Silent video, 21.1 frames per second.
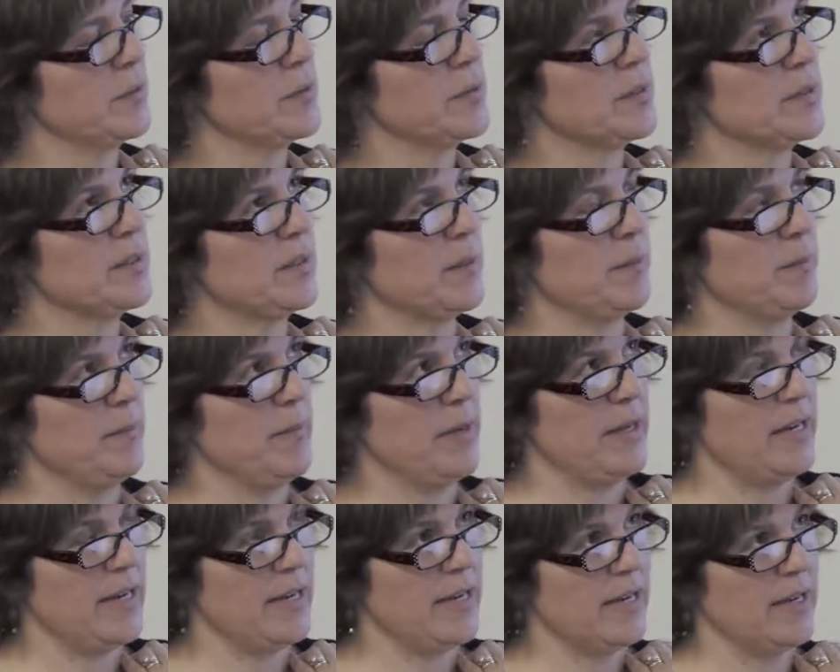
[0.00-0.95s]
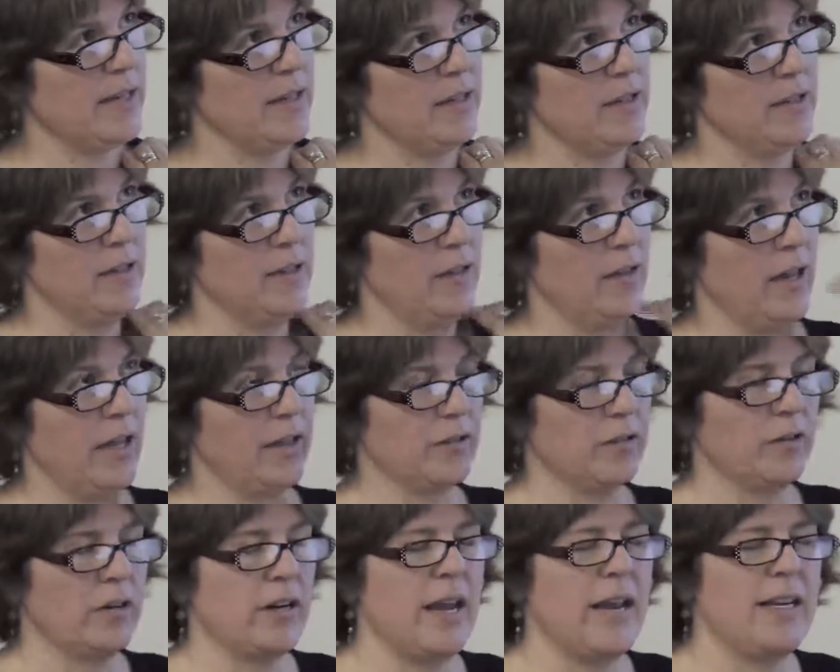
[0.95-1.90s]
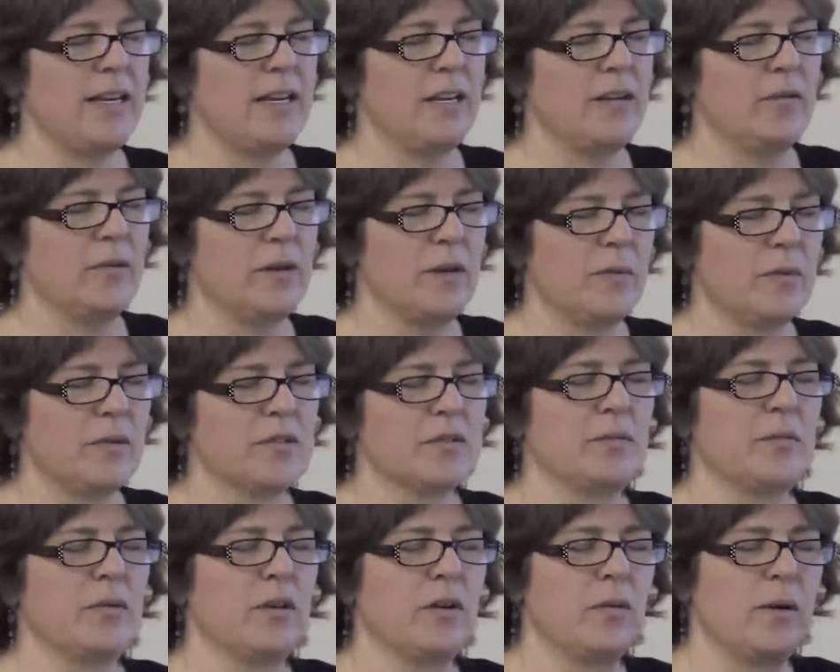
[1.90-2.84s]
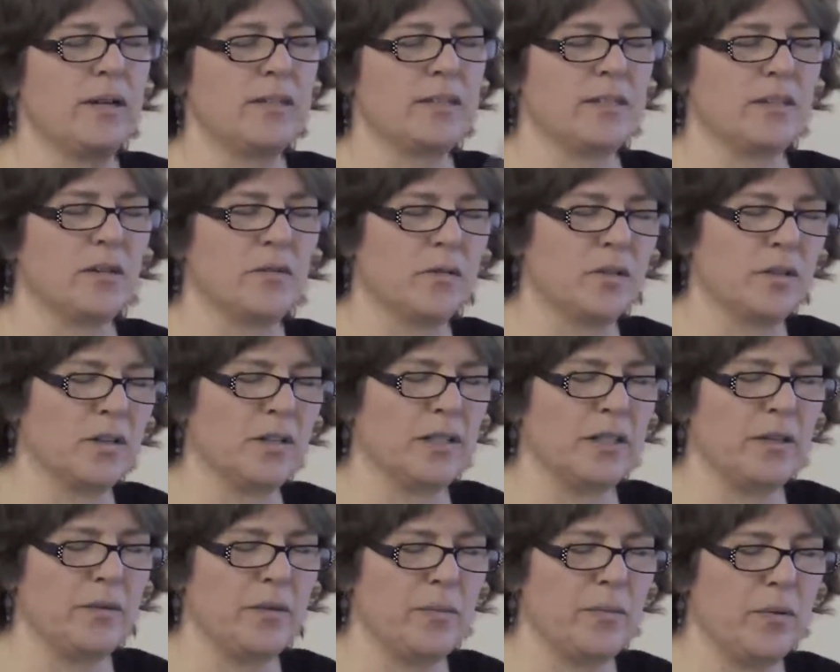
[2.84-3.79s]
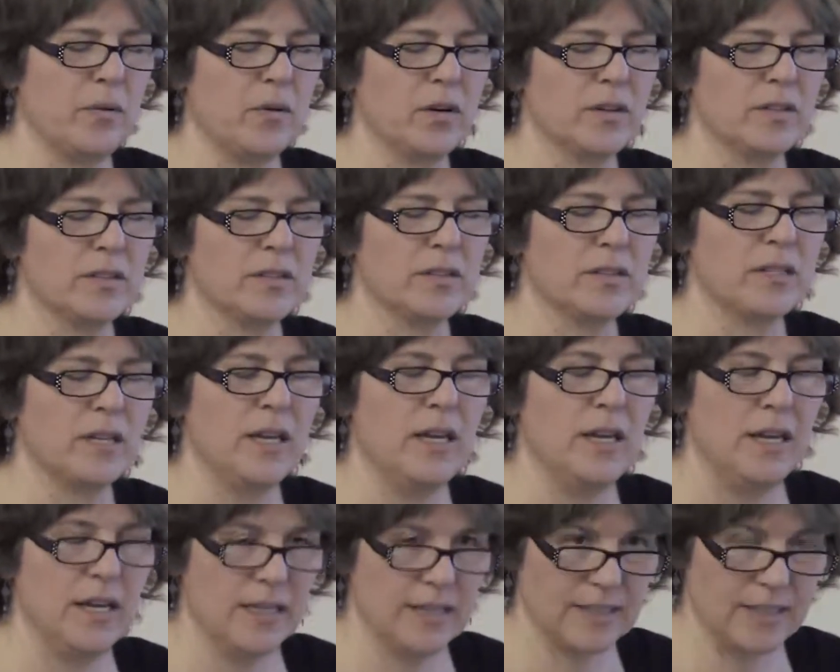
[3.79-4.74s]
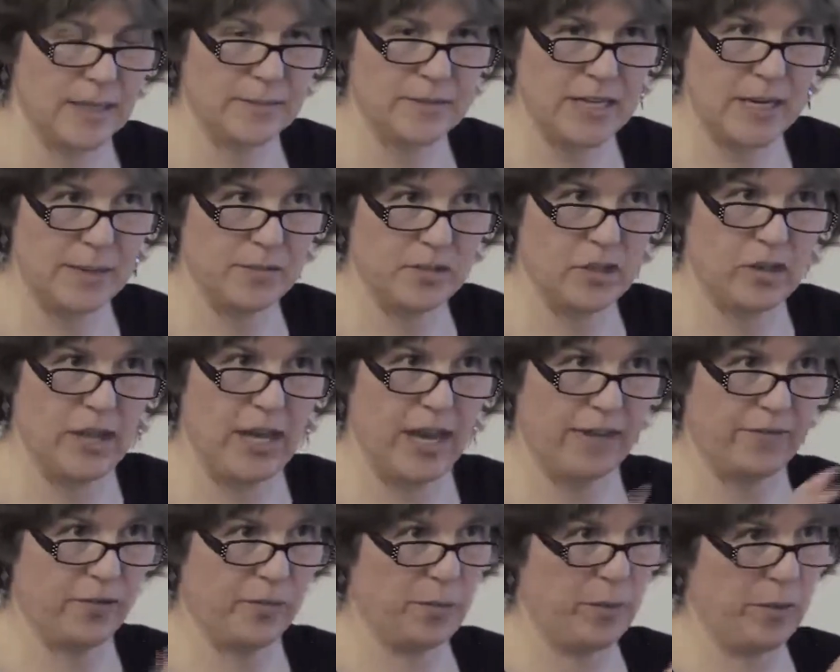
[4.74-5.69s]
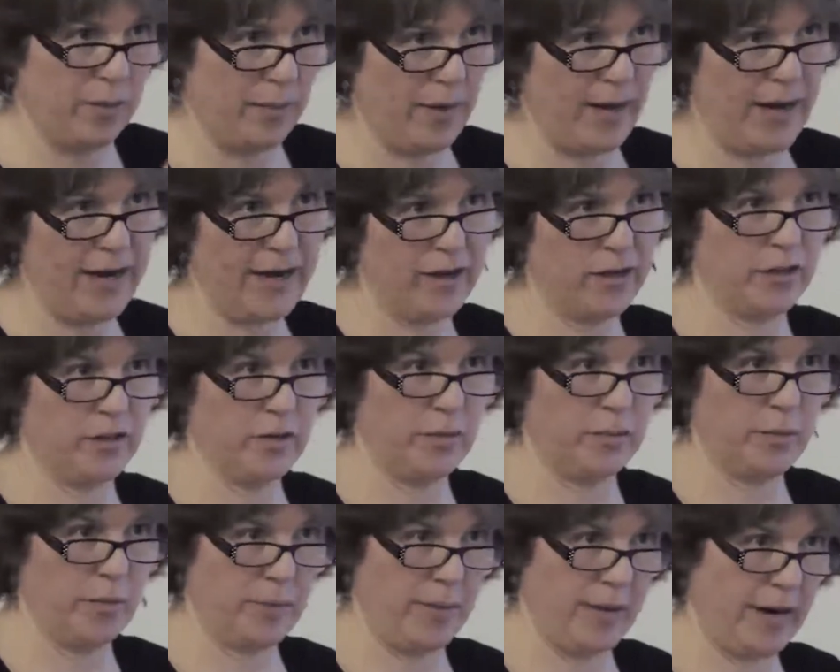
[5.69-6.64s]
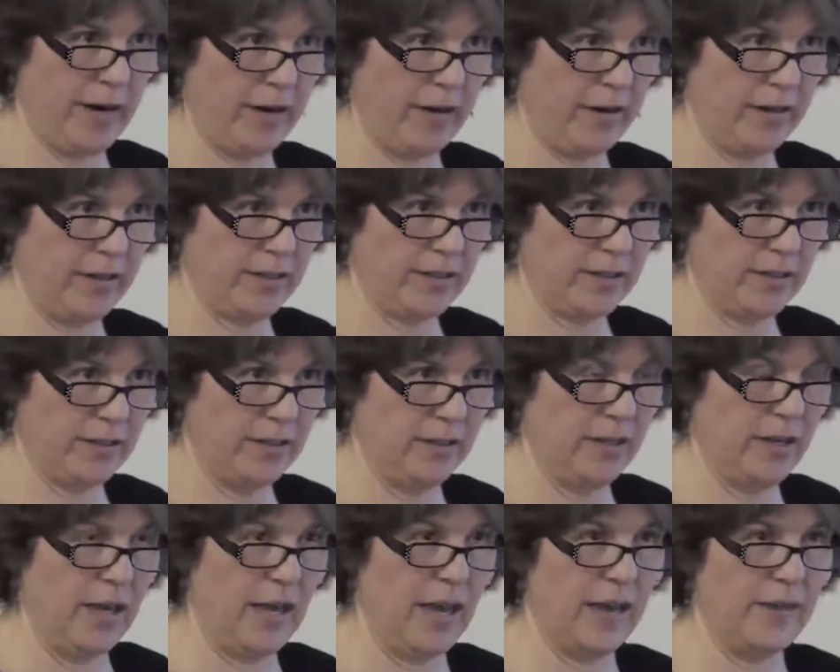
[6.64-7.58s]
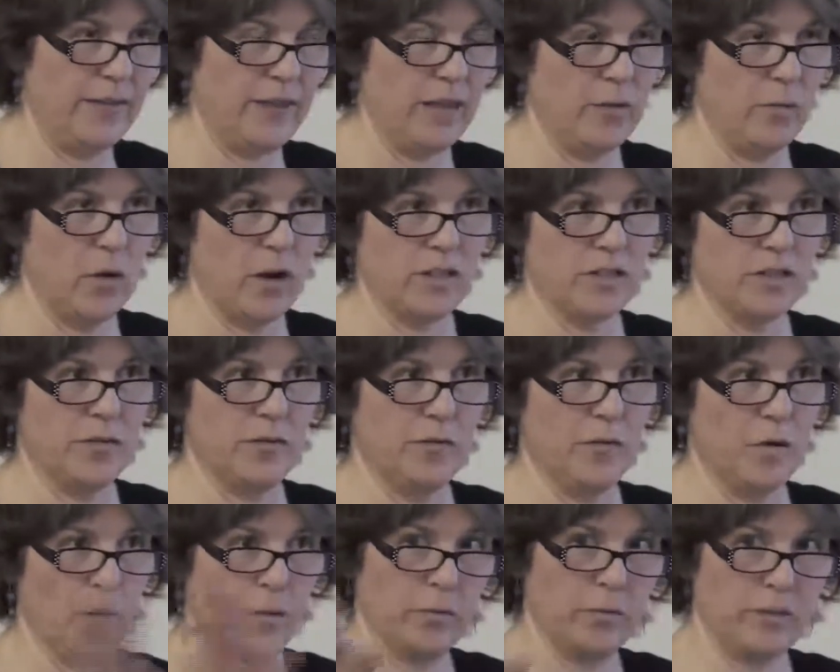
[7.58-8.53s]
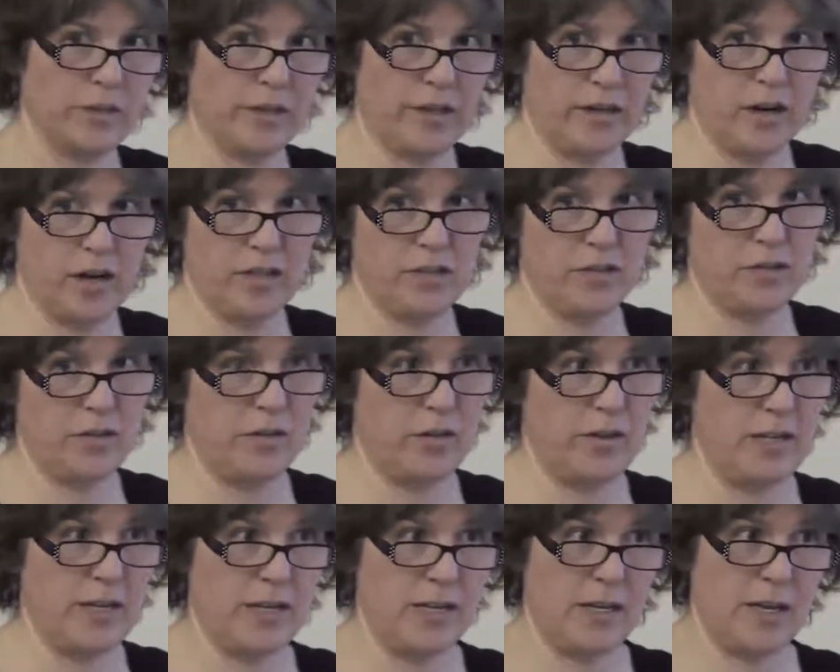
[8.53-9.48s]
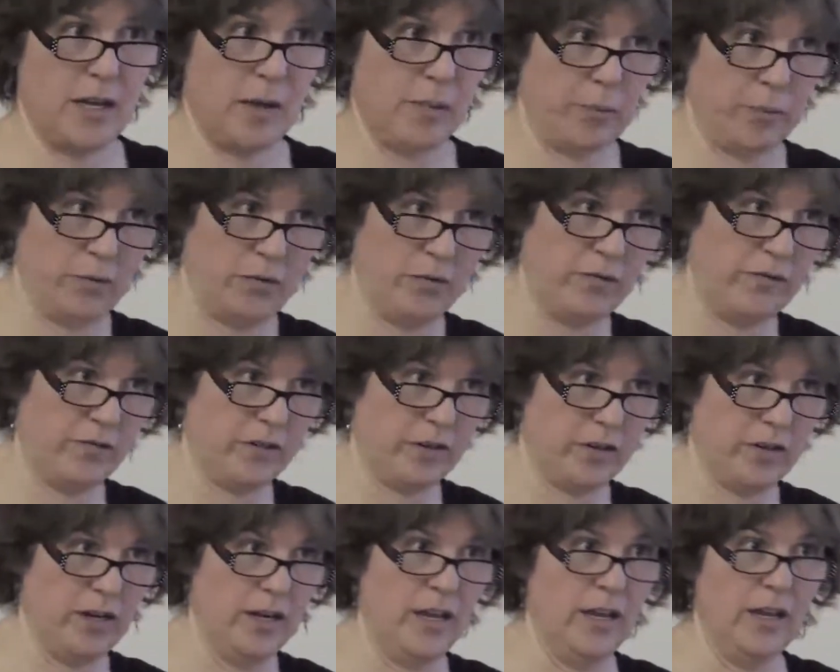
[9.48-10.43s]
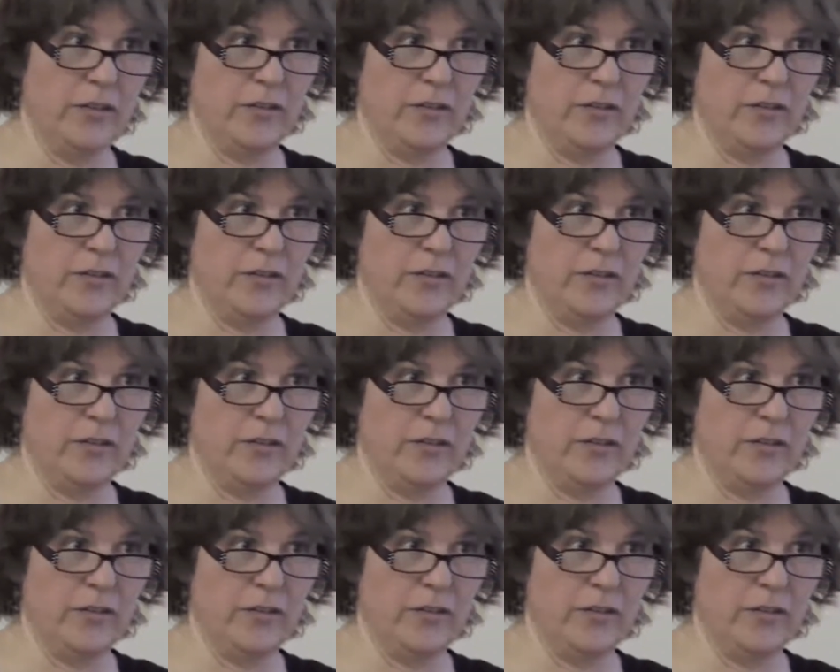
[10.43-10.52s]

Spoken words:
submitting and creating reimbursement requests and quarterly reports, sometimes you'll have a preparer prepare it and then want to forward it on to the approver.